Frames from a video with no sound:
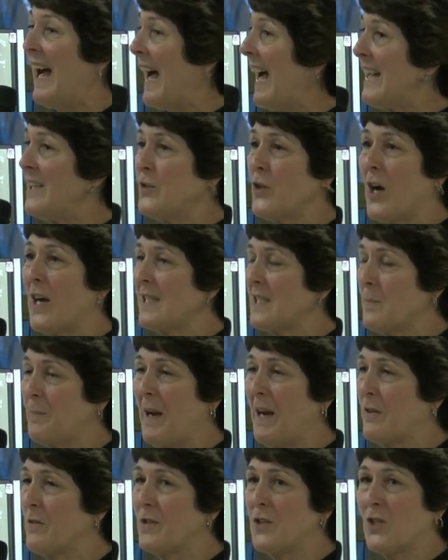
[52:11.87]
I talk to
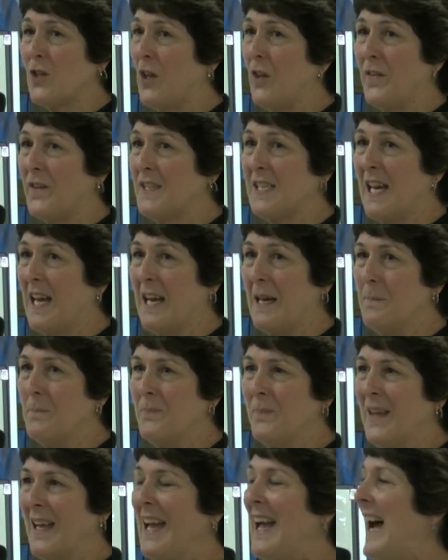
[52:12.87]
parents all the time.
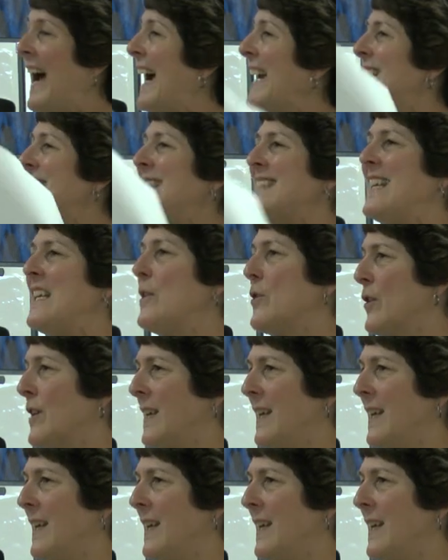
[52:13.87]
I see your